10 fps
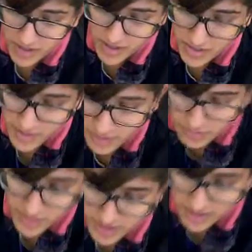that you
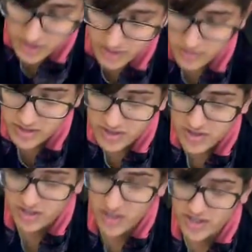would take into
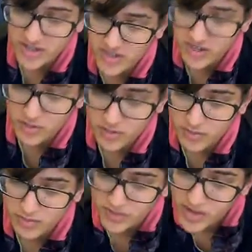consideration and would
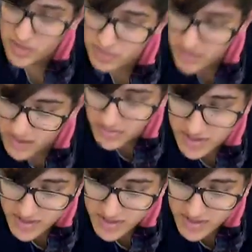be given a